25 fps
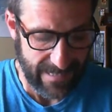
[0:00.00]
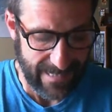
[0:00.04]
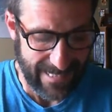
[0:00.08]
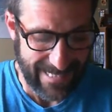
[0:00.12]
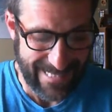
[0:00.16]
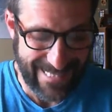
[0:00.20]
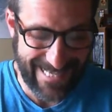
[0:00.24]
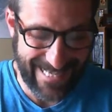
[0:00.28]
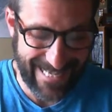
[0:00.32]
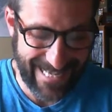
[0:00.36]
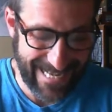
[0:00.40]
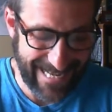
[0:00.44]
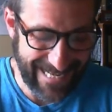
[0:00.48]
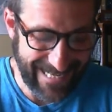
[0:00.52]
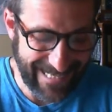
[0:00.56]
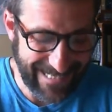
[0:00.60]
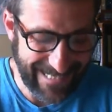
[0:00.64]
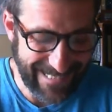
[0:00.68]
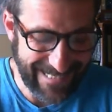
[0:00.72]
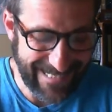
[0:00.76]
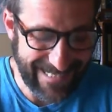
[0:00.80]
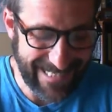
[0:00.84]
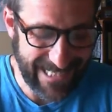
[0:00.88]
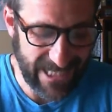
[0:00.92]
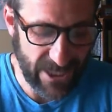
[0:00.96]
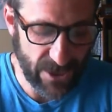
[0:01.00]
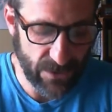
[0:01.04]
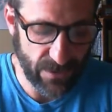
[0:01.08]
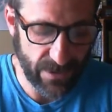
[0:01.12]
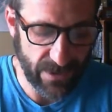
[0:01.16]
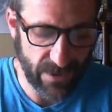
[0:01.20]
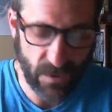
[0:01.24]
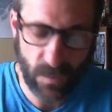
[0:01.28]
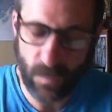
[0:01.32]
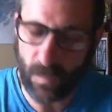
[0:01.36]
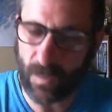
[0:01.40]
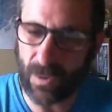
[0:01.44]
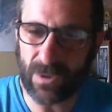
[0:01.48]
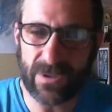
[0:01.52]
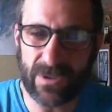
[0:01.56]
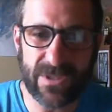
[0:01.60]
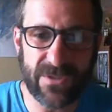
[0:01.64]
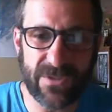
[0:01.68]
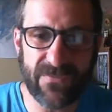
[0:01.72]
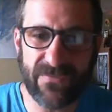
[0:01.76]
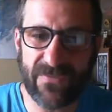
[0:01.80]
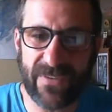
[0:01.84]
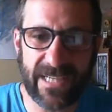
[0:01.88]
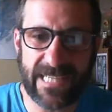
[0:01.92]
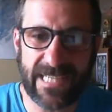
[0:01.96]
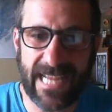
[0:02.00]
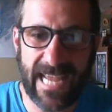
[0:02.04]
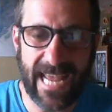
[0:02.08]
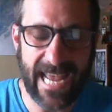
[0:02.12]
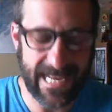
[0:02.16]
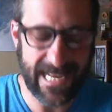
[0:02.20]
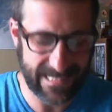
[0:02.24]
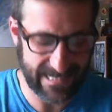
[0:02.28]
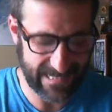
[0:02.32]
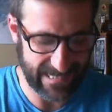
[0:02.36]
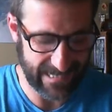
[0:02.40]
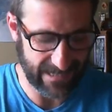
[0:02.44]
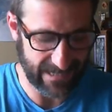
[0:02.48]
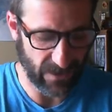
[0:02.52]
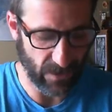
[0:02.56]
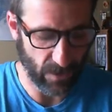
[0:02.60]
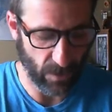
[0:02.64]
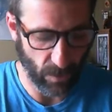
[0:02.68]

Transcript: The interior worlds are fantastic.